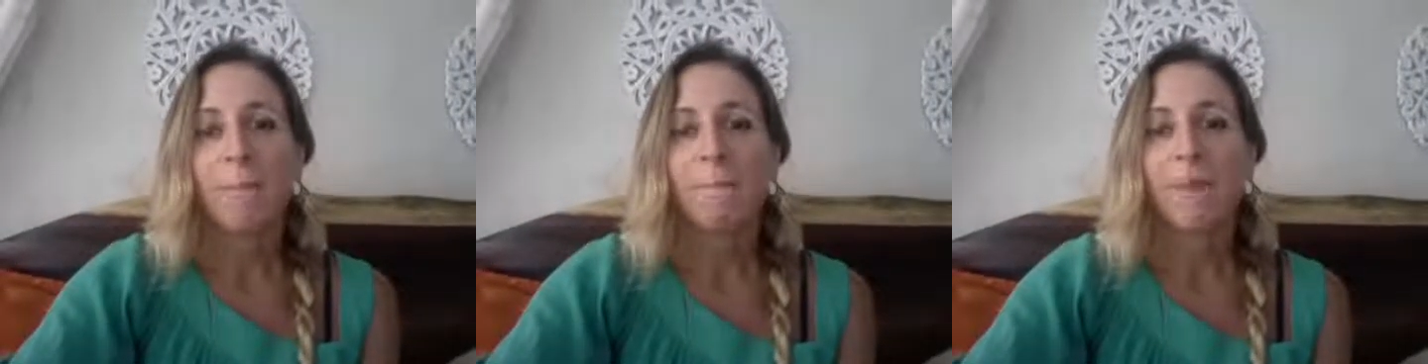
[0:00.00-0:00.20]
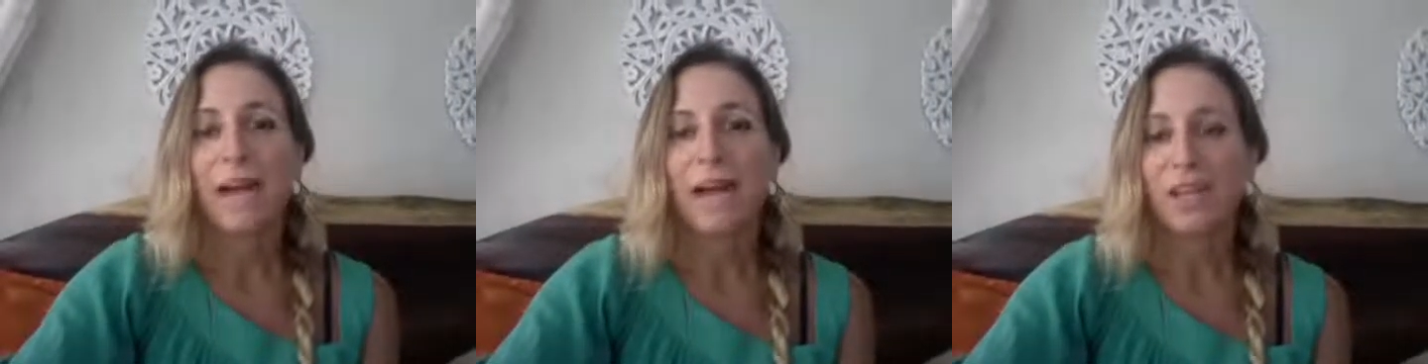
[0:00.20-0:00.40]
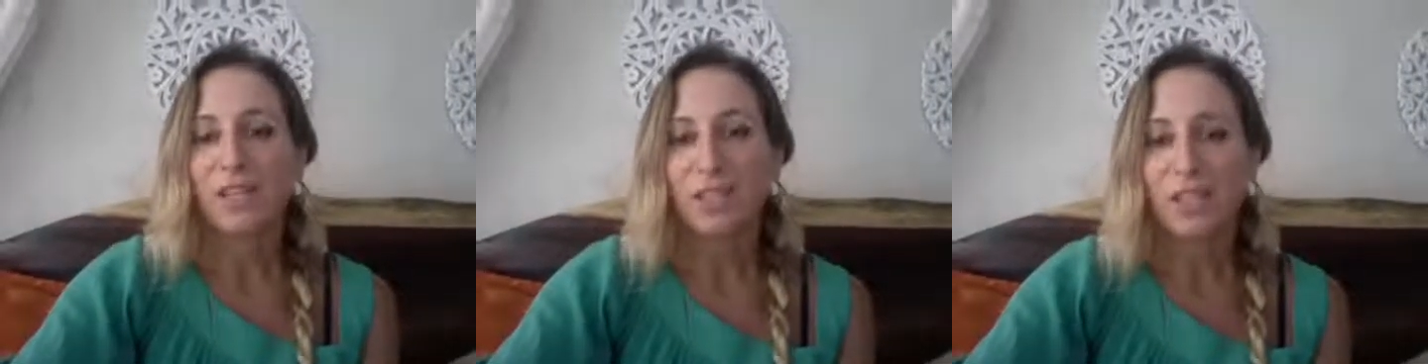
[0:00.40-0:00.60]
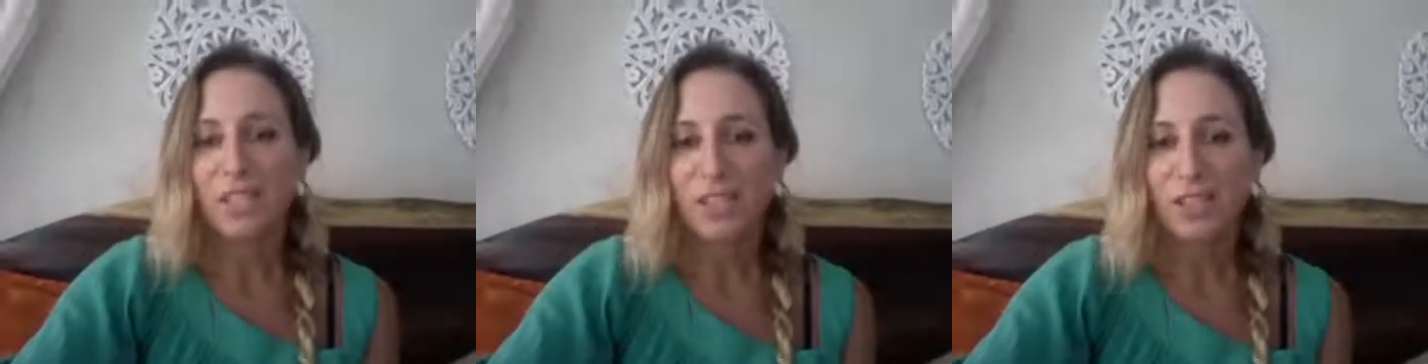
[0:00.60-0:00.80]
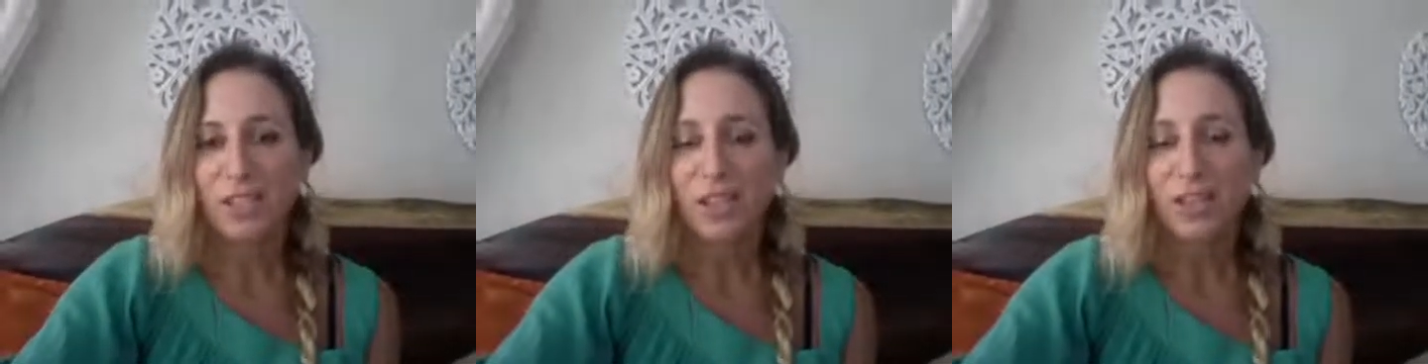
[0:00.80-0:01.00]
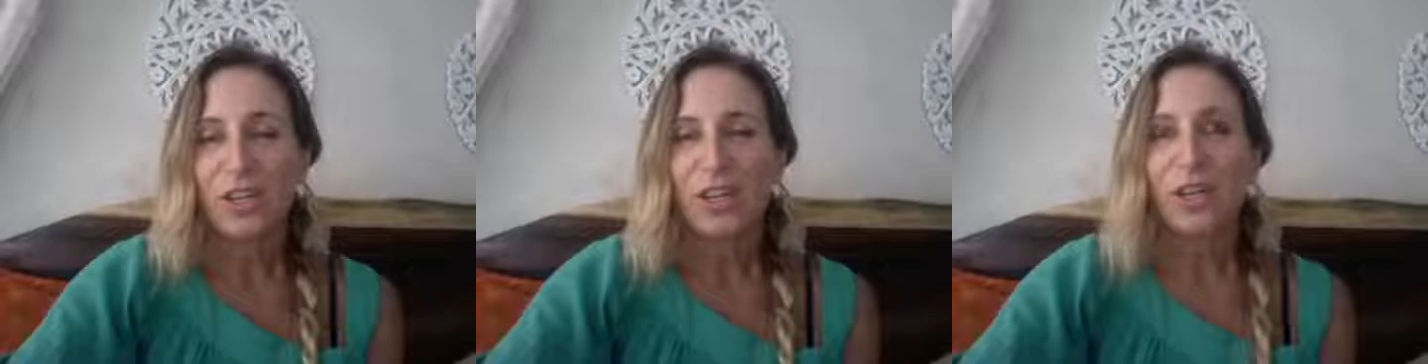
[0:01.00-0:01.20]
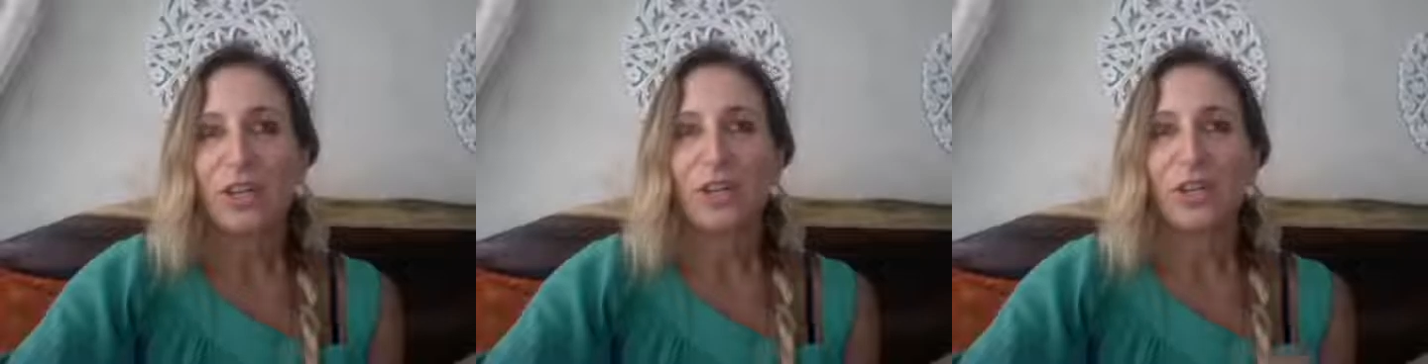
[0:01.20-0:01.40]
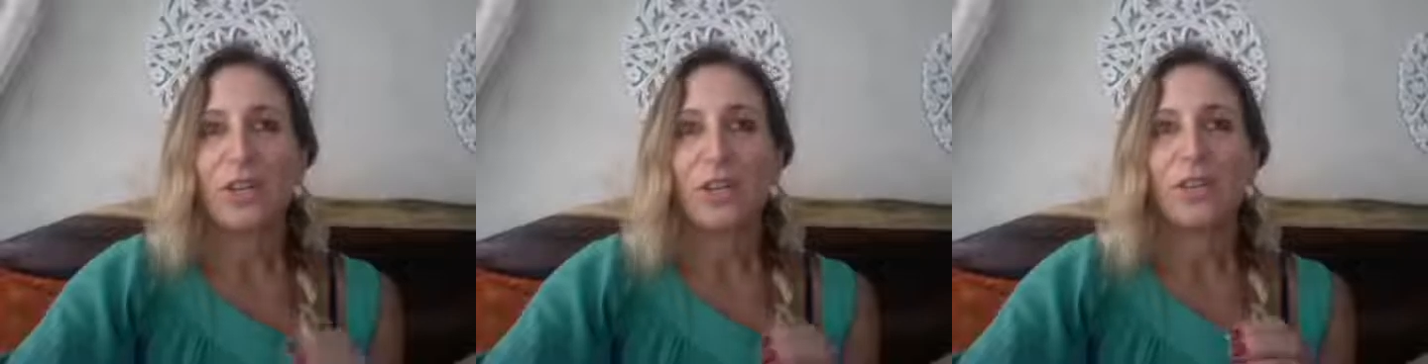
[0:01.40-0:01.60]
patterning,
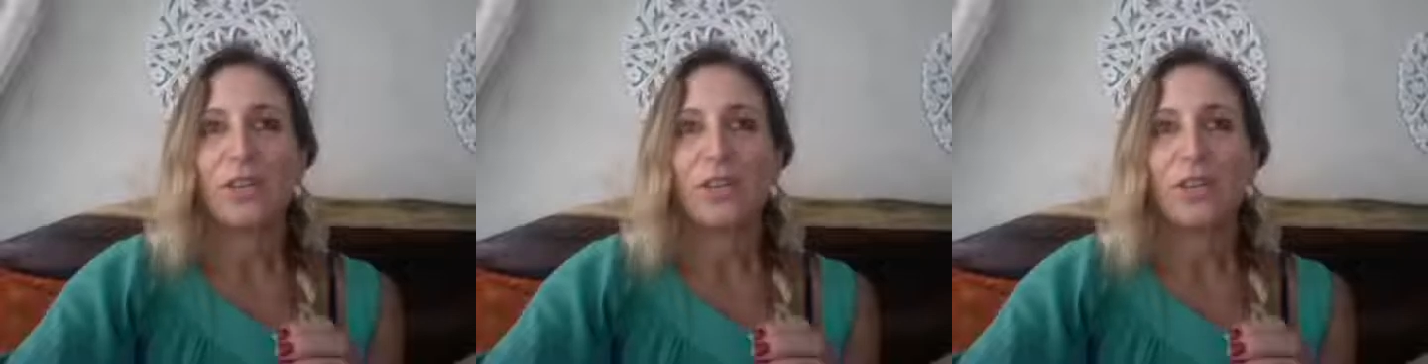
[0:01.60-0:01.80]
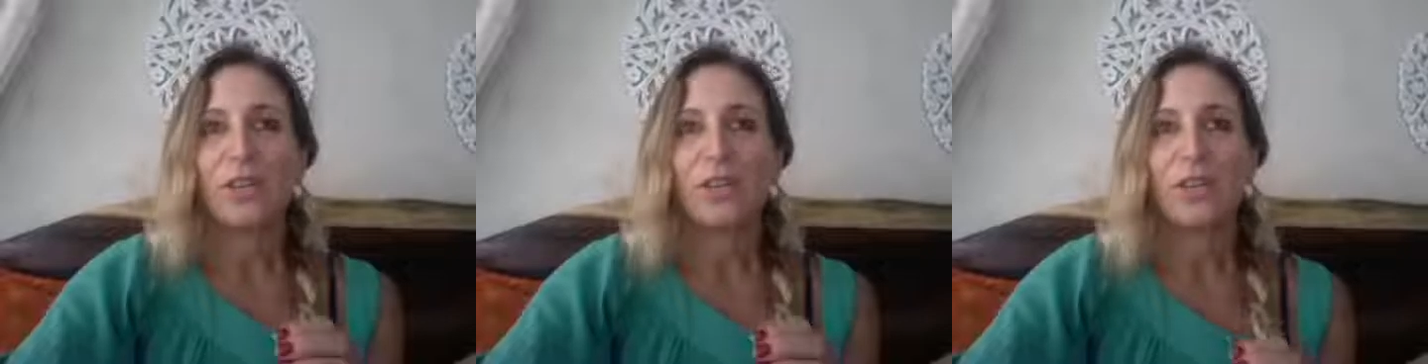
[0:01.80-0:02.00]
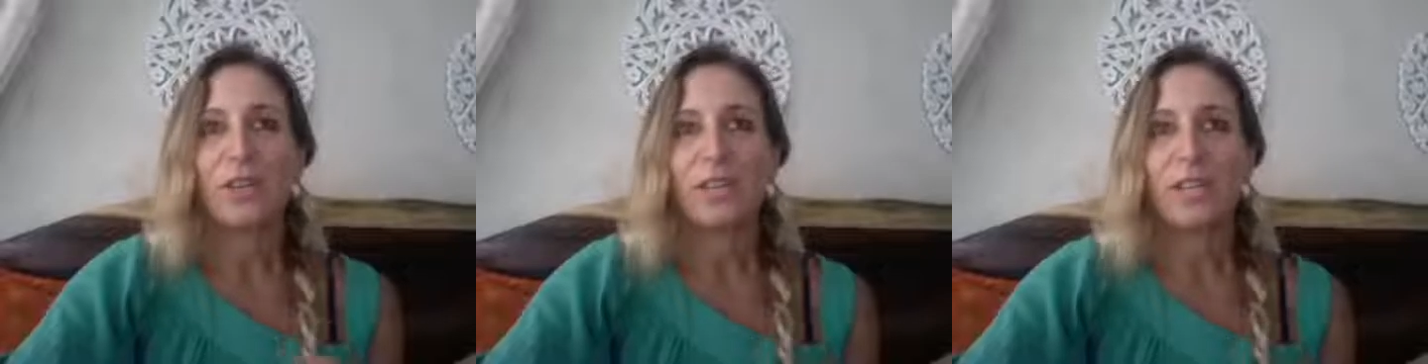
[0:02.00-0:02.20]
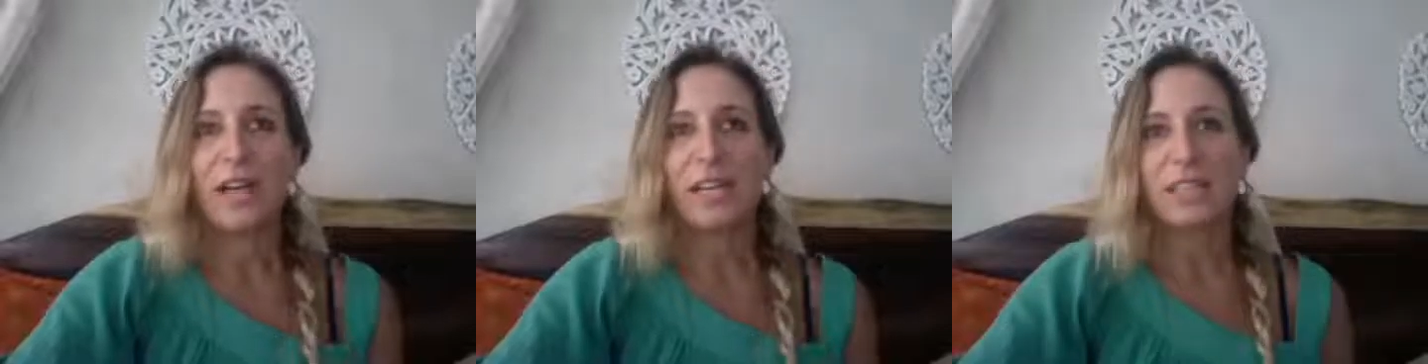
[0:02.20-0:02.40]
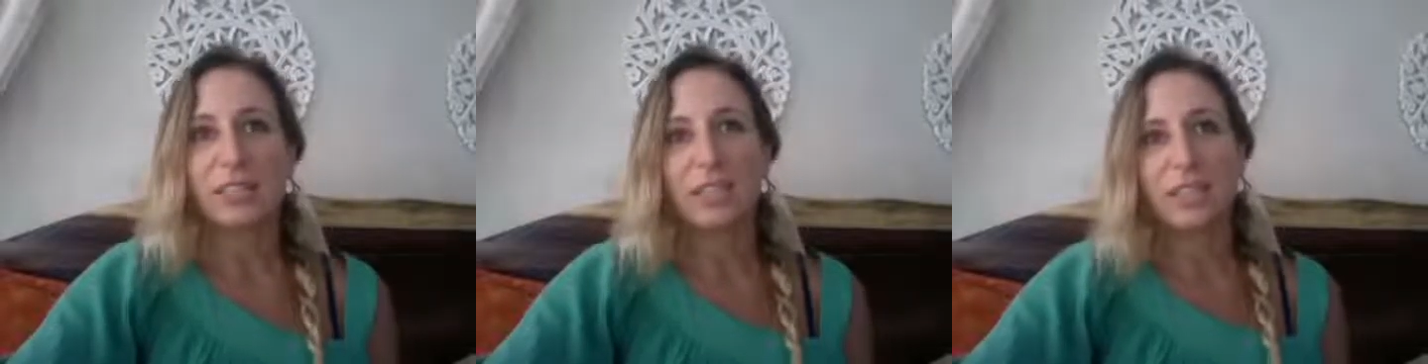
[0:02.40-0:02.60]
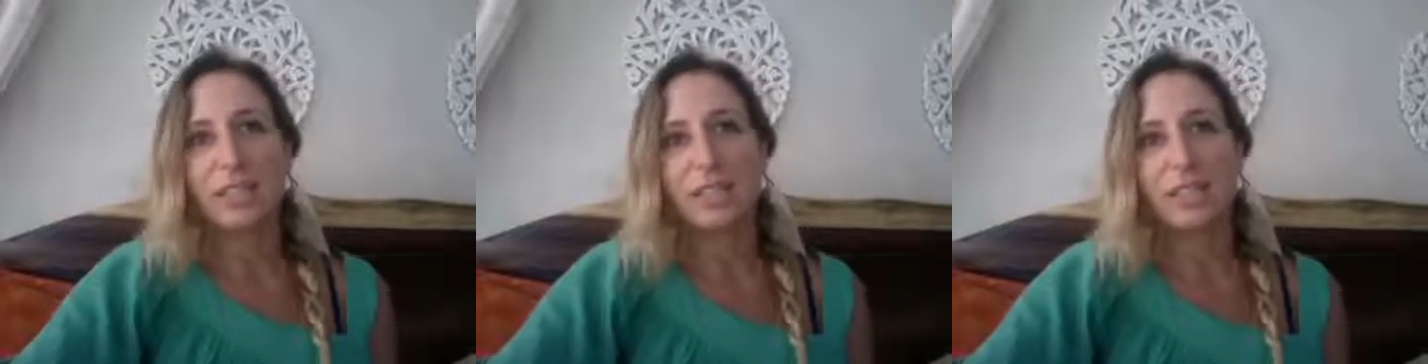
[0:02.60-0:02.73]
there's actually